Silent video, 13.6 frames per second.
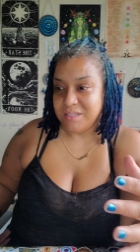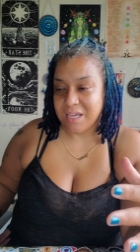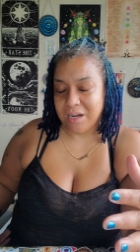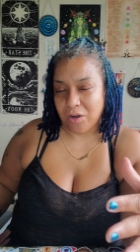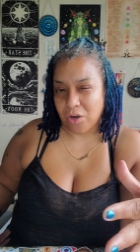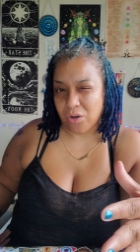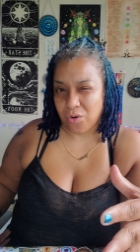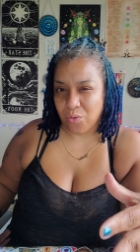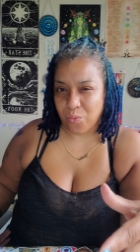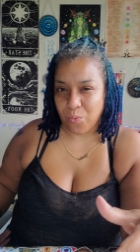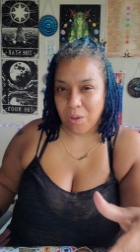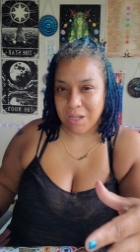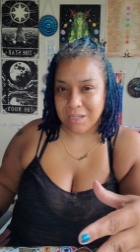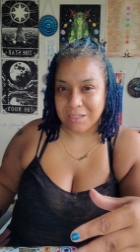that are
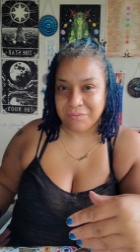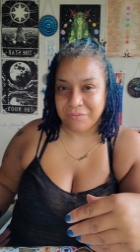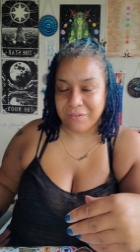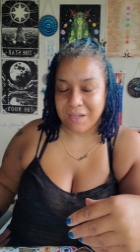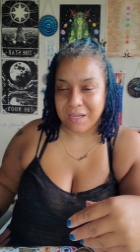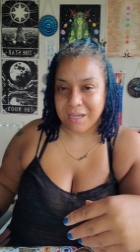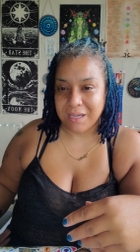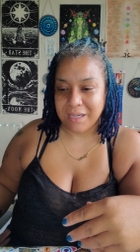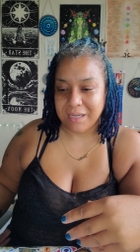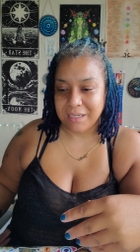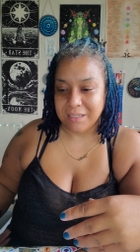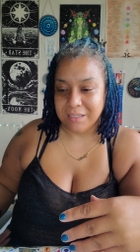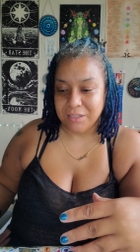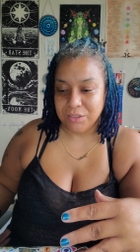
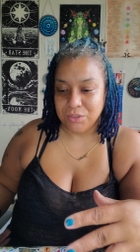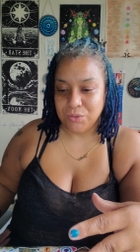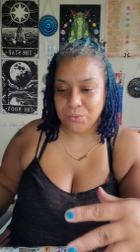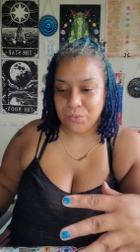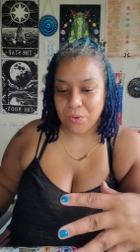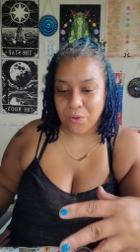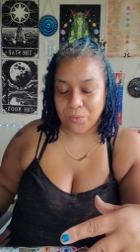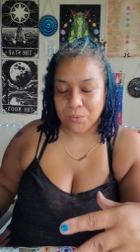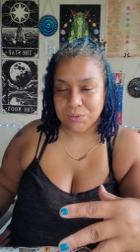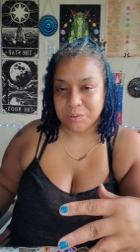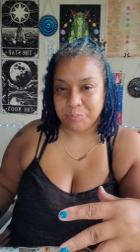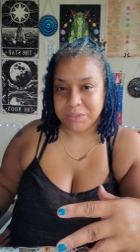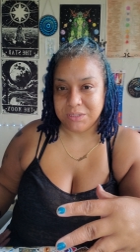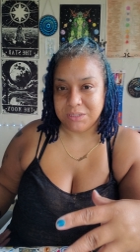qualified to hold
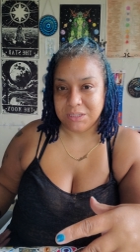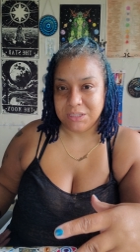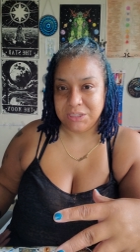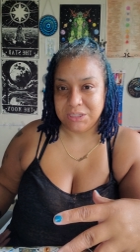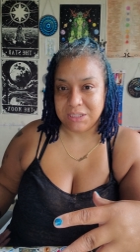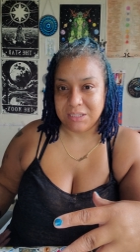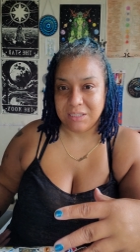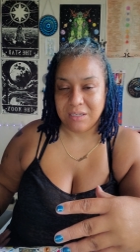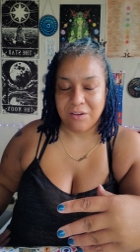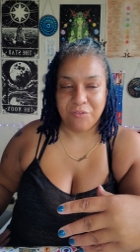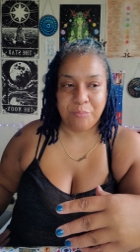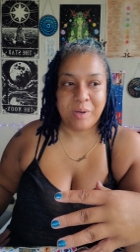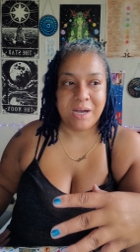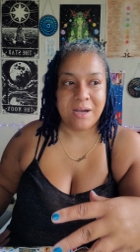a position
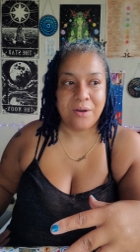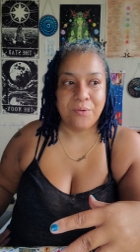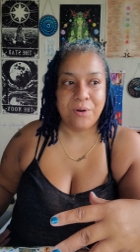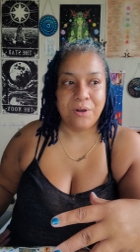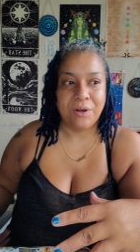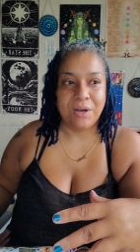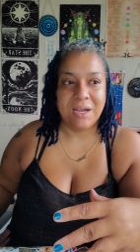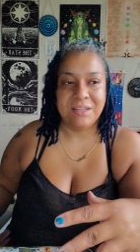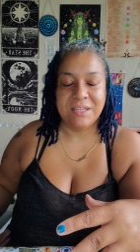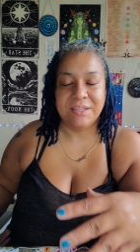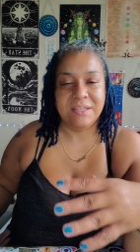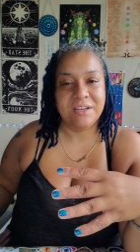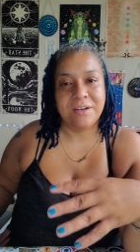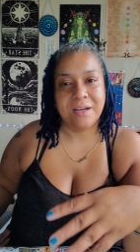of power and
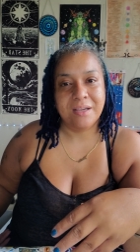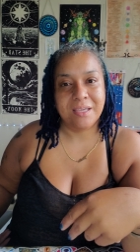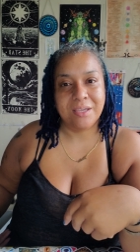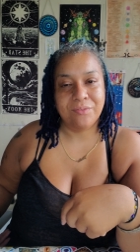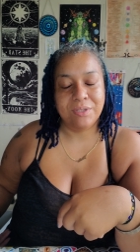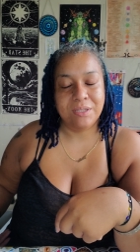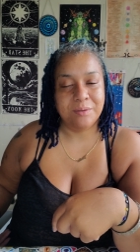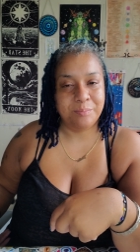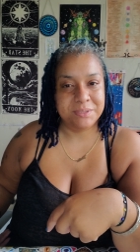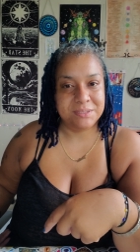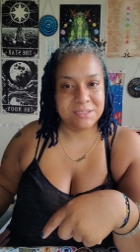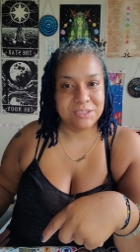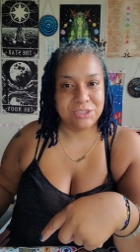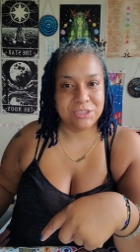then they're not given the
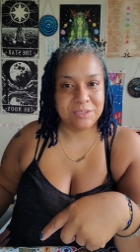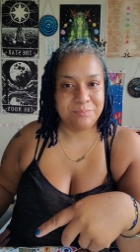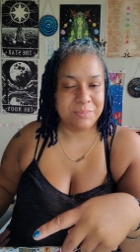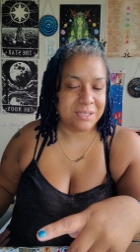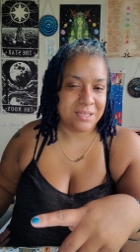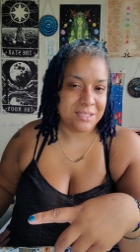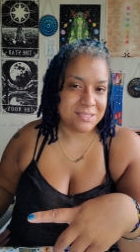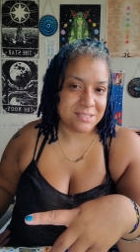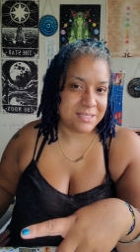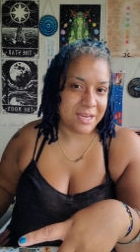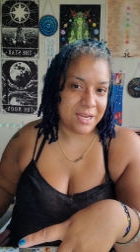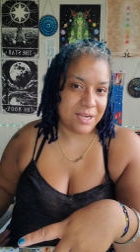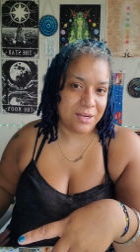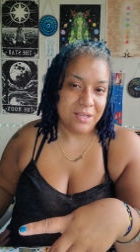position because
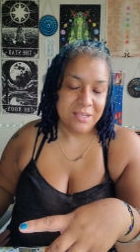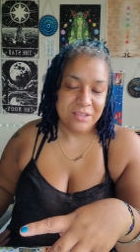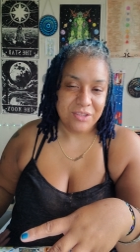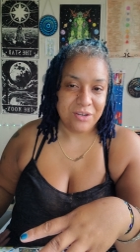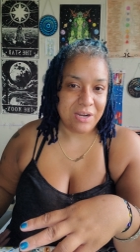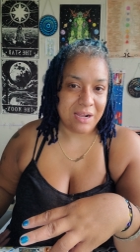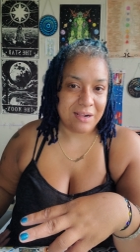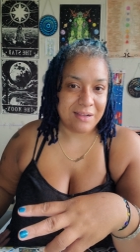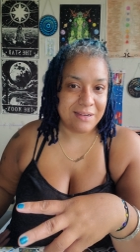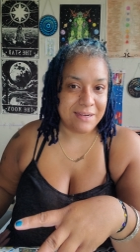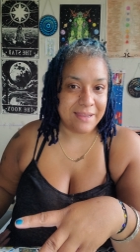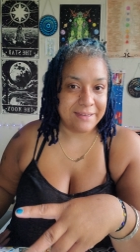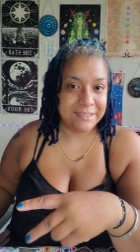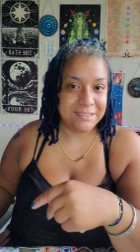they they're not
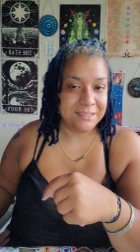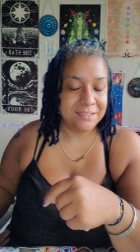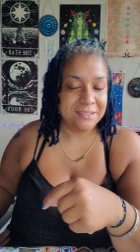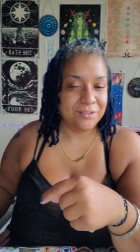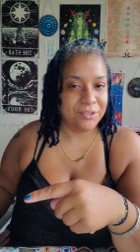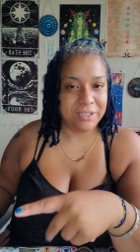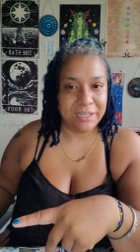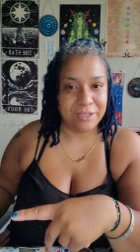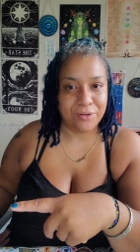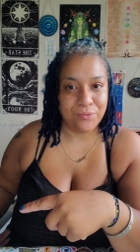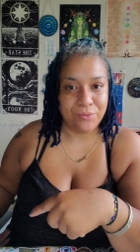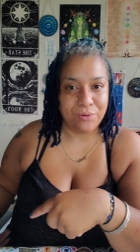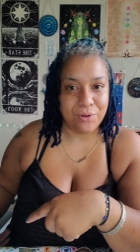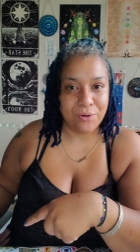connected or they
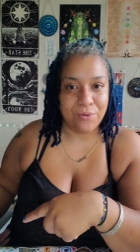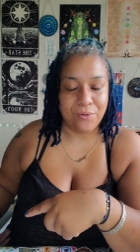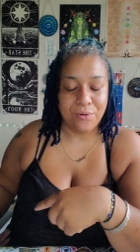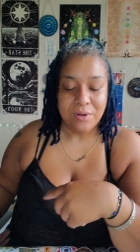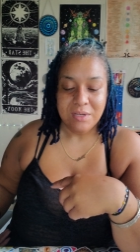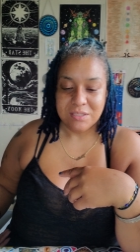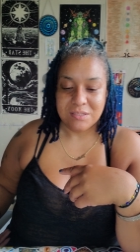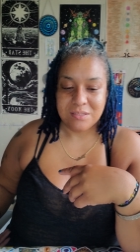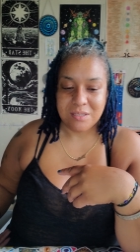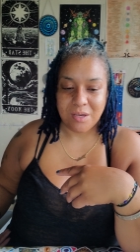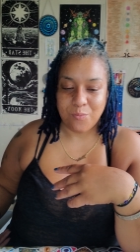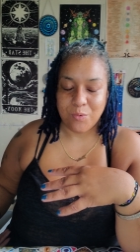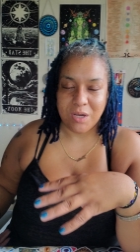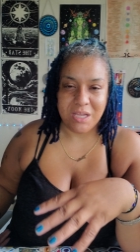don't know
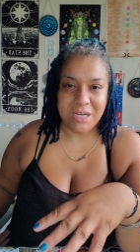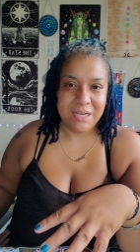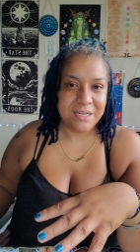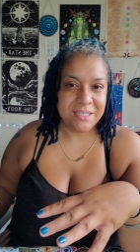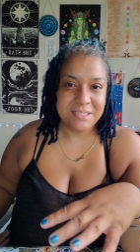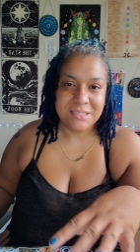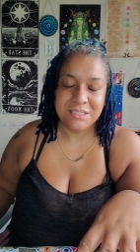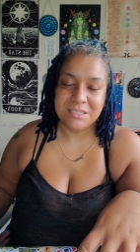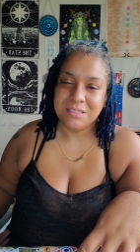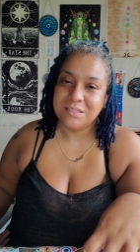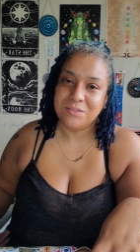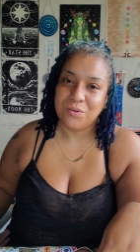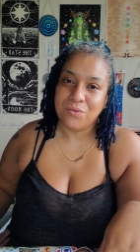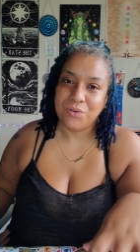someone and it's
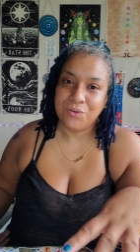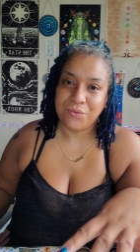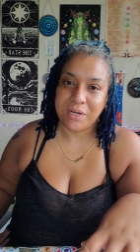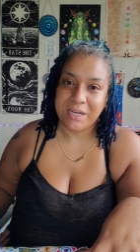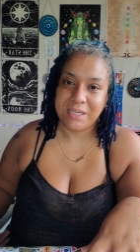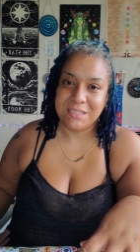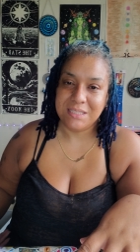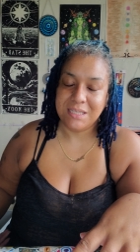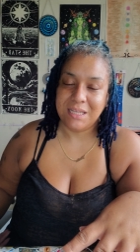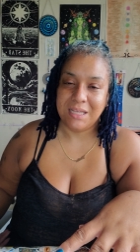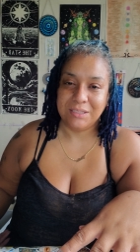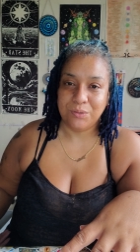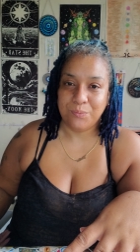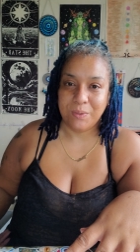just so crazy
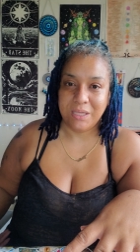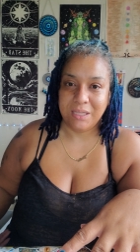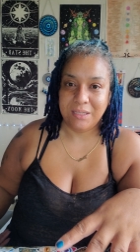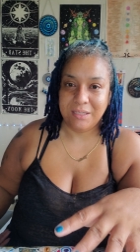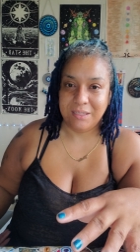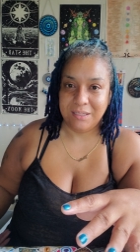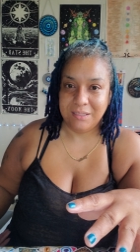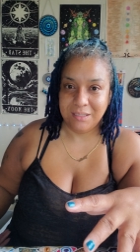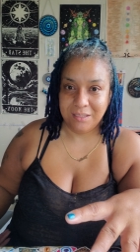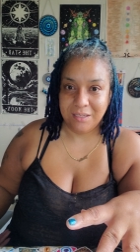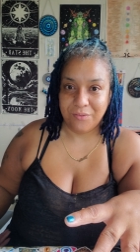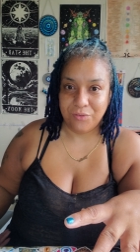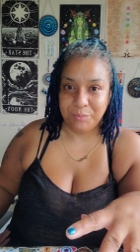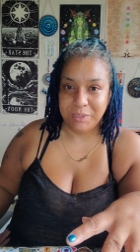like the way that the
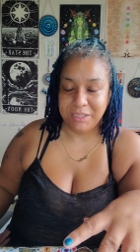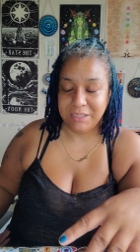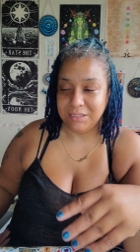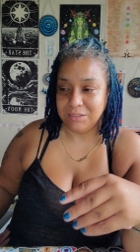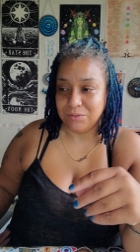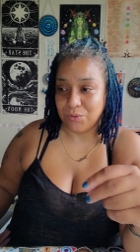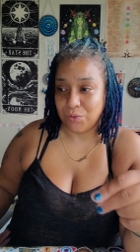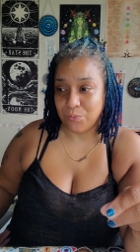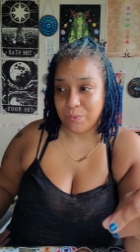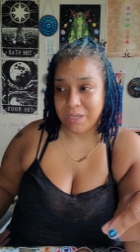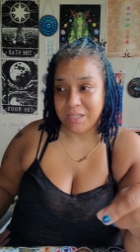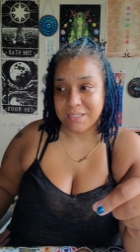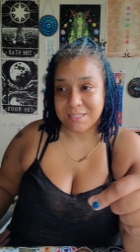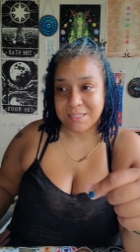government is or the
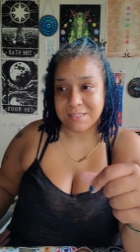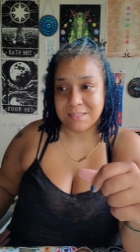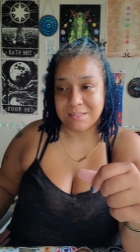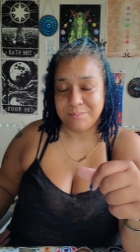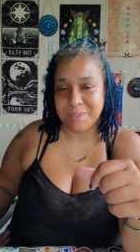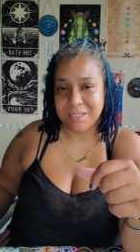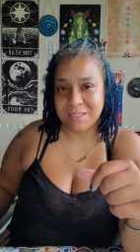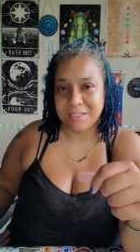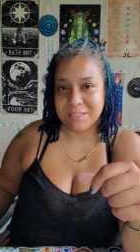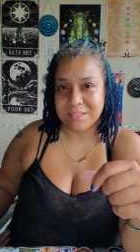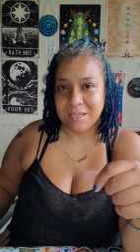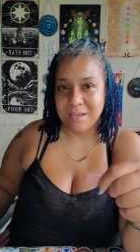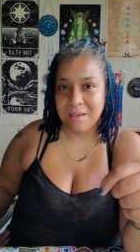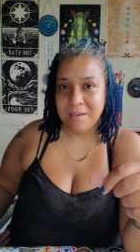way the system is